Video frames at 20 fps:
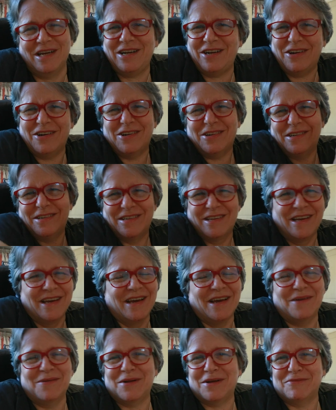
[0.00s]
Here,
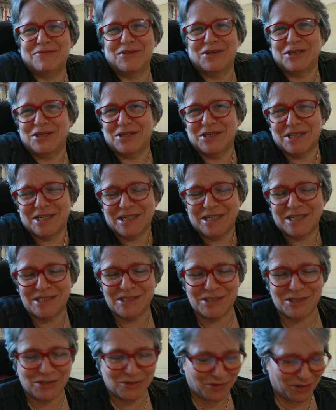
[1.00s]
I'm not very good at
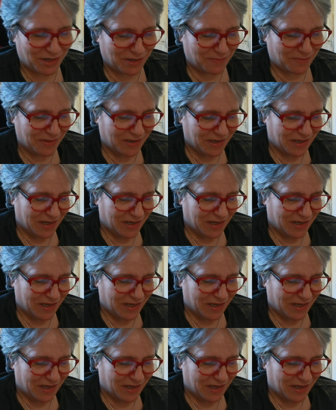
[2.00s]
Instagram,